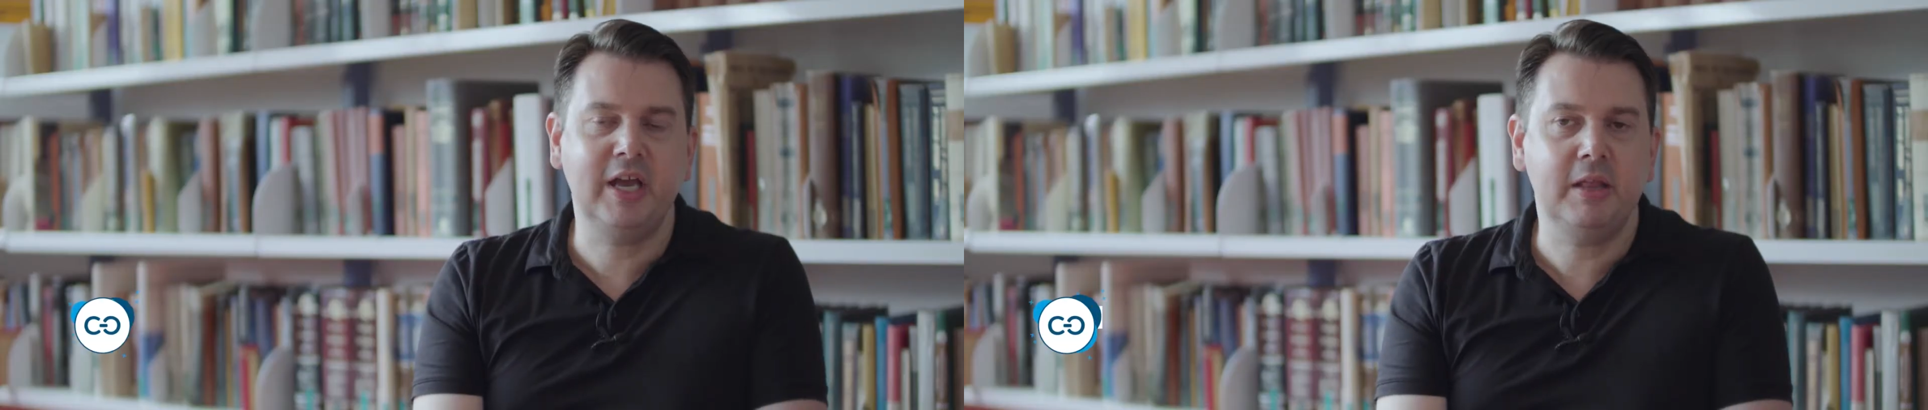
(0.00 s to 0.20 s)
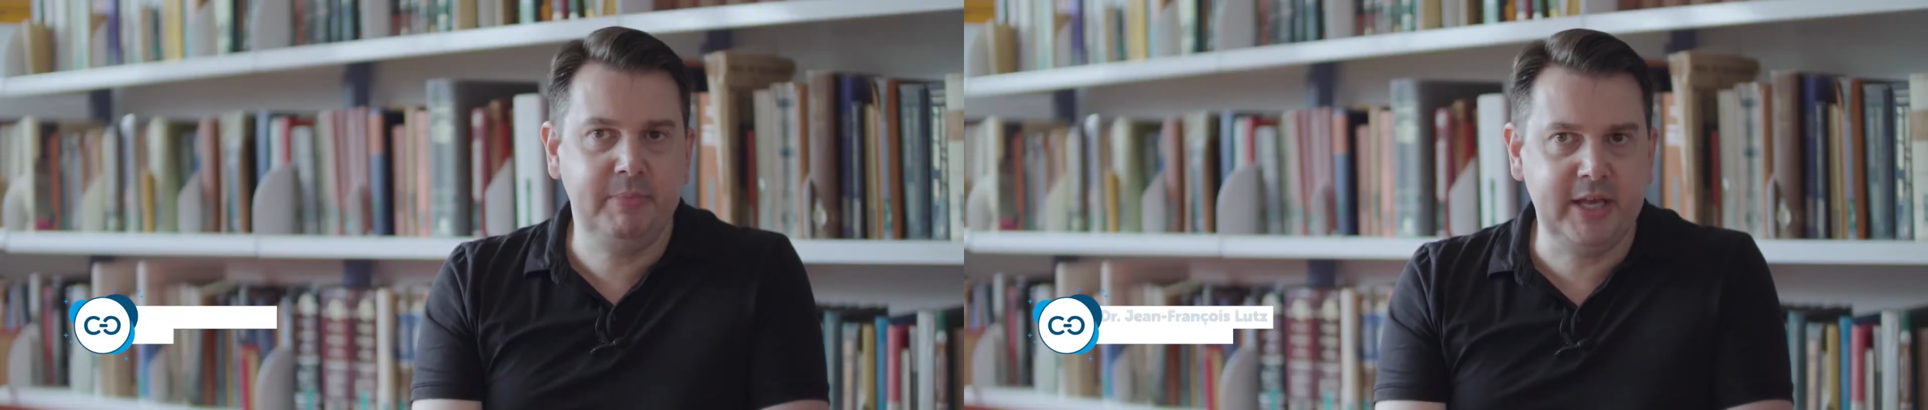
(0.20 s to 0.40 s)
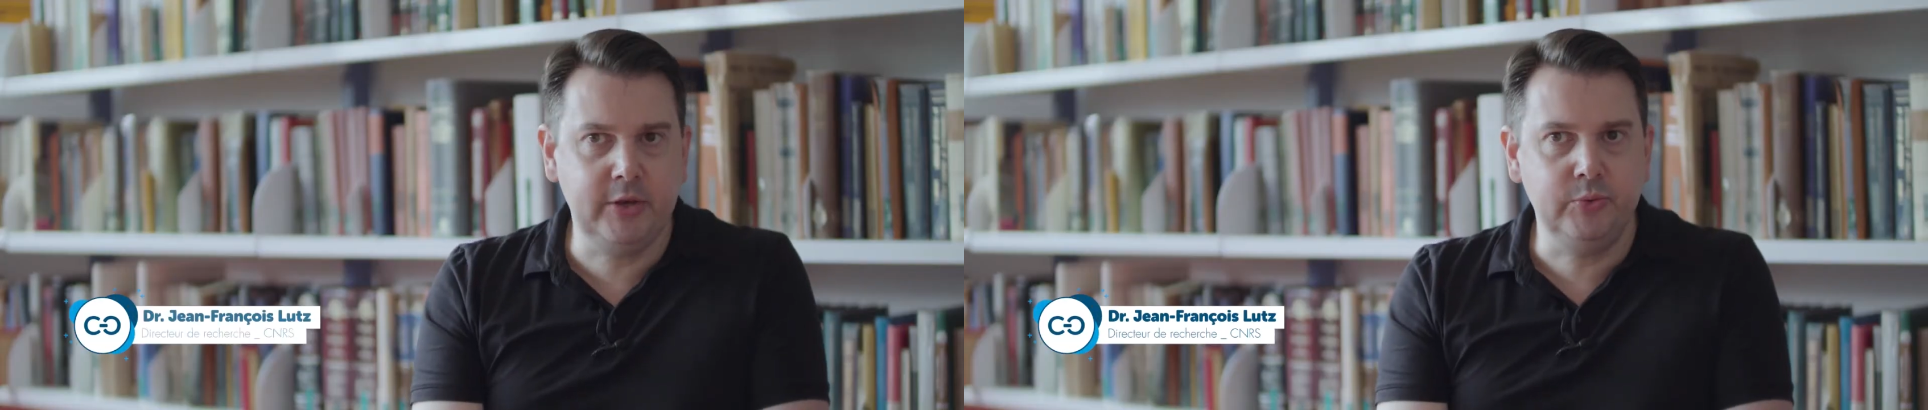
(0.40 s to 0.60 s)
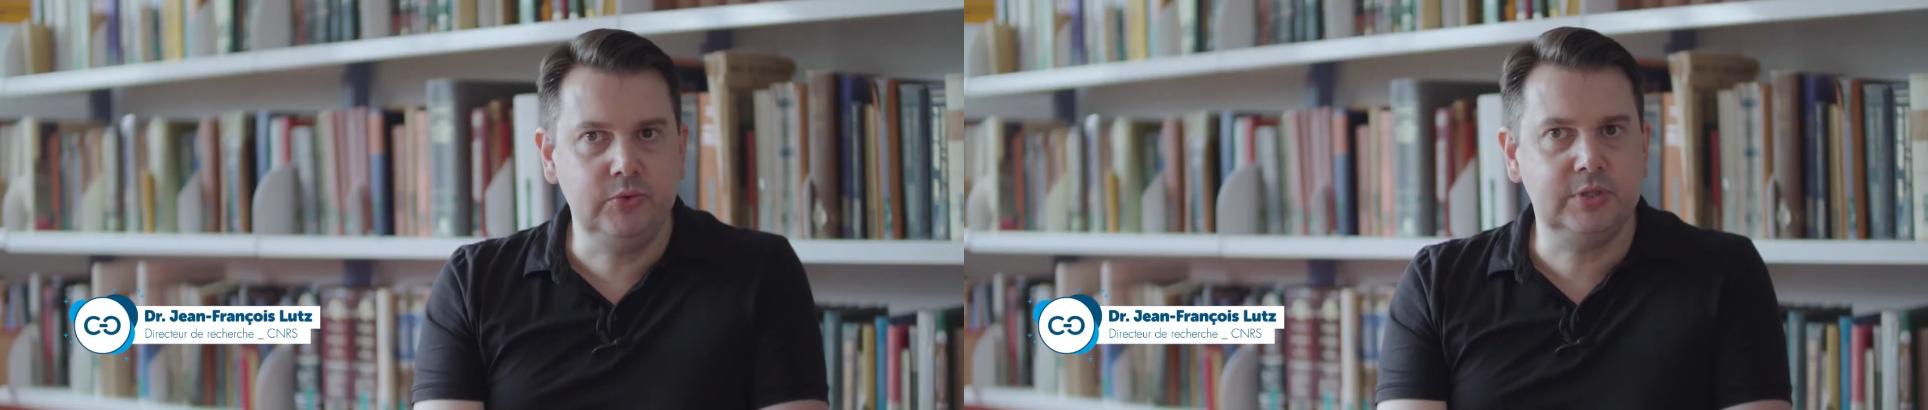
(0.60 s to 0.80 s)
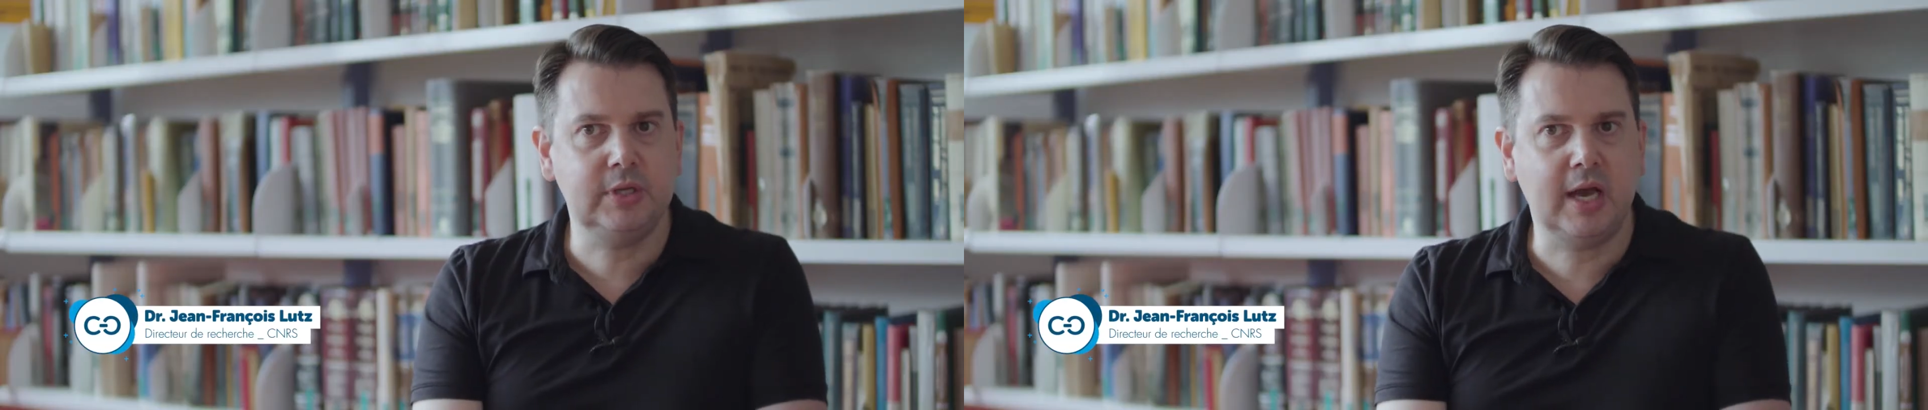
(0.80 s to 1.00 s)
can be
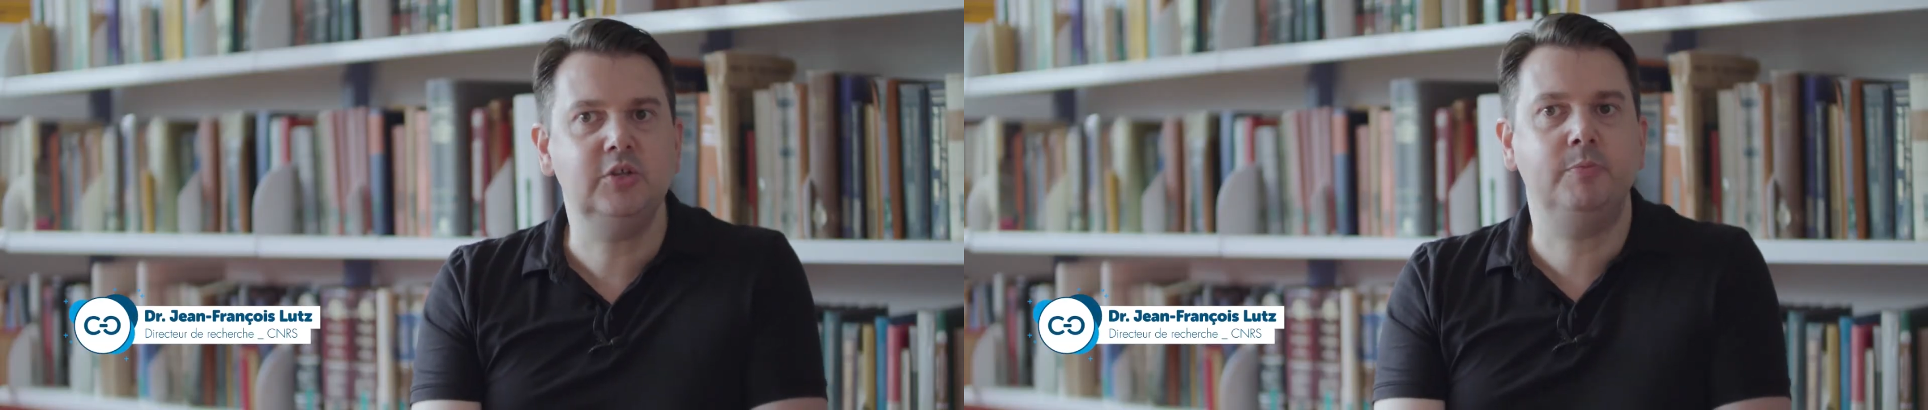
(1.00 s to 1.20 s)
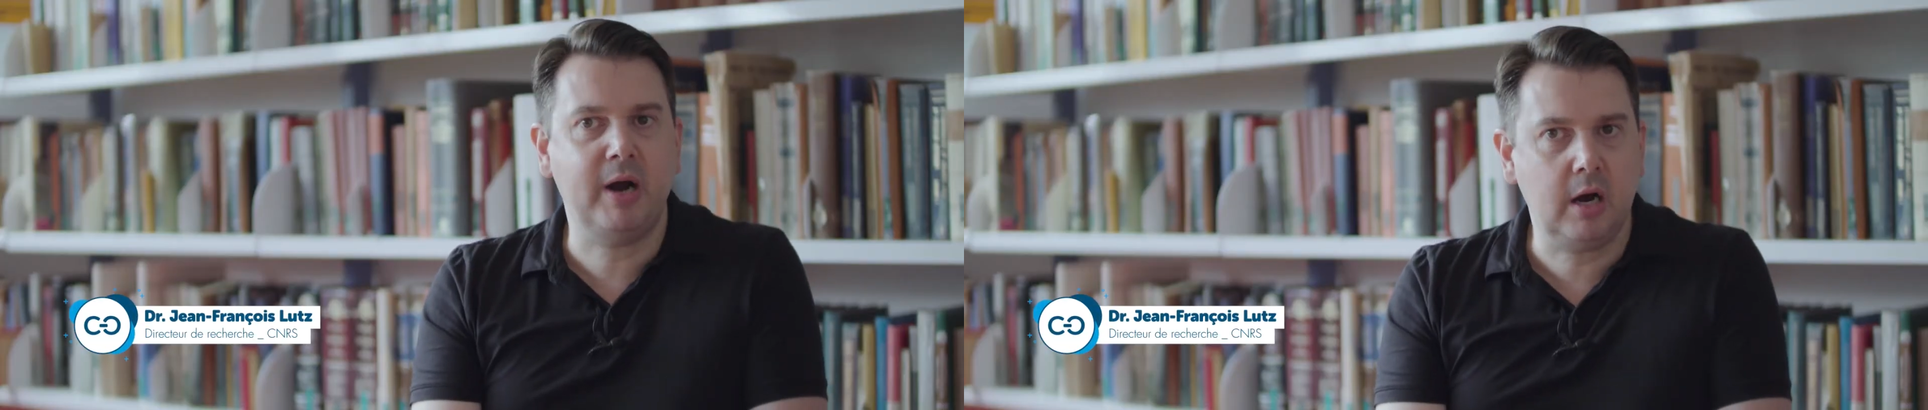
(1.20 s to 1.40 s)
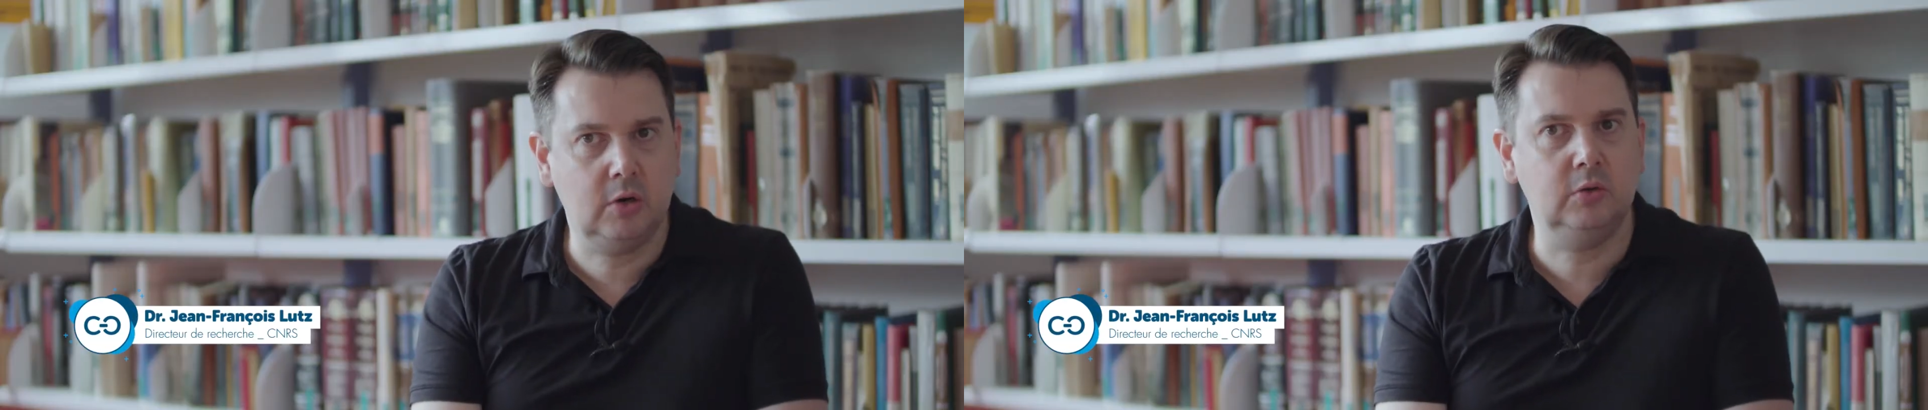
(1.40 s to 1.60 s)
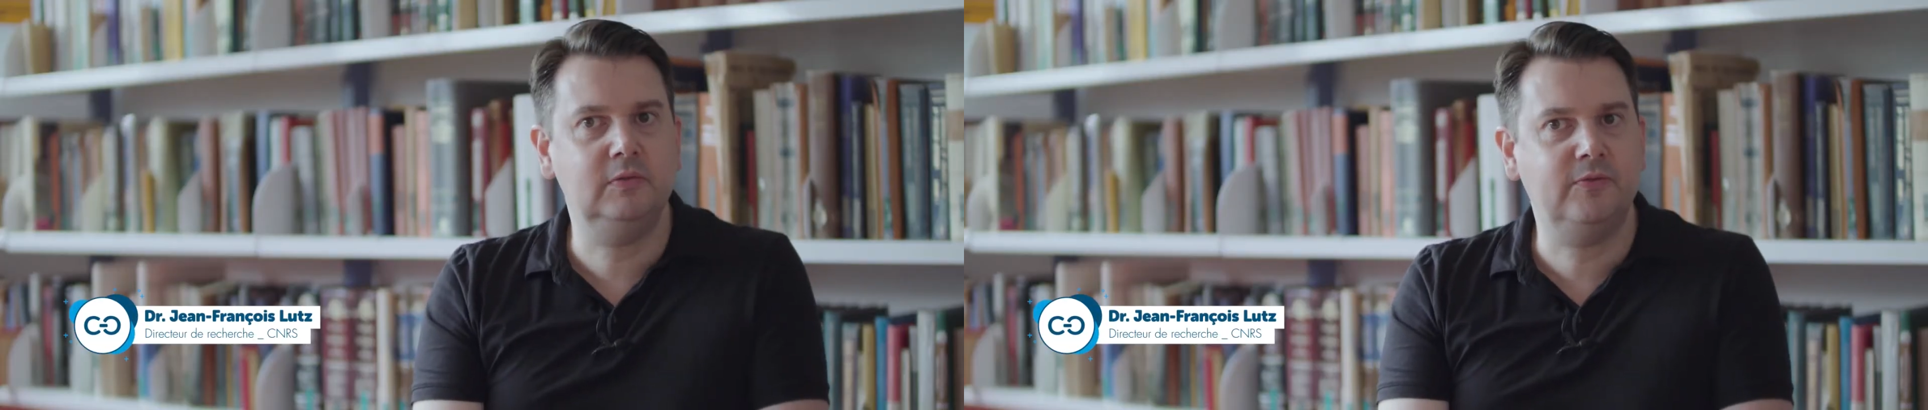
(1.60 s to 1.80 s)
used as a barcode